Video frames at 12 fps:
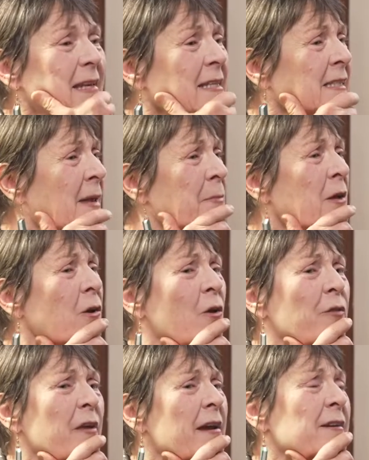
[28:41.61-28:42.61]
Something
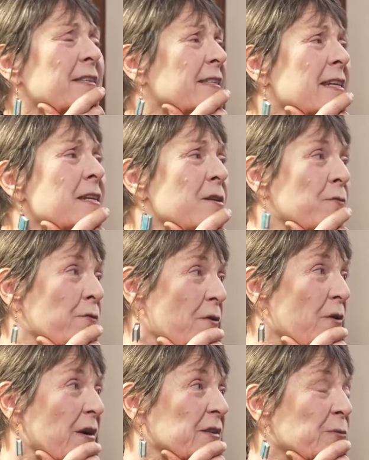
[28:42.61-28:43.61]
called the Hercynian
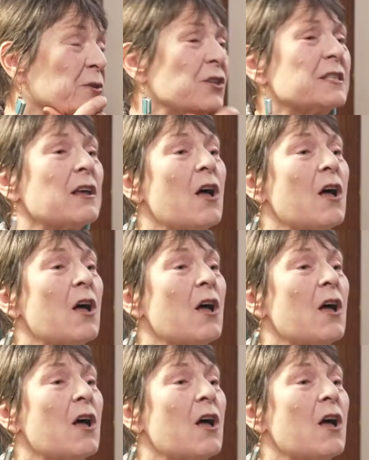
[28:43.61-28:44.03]
Forest, which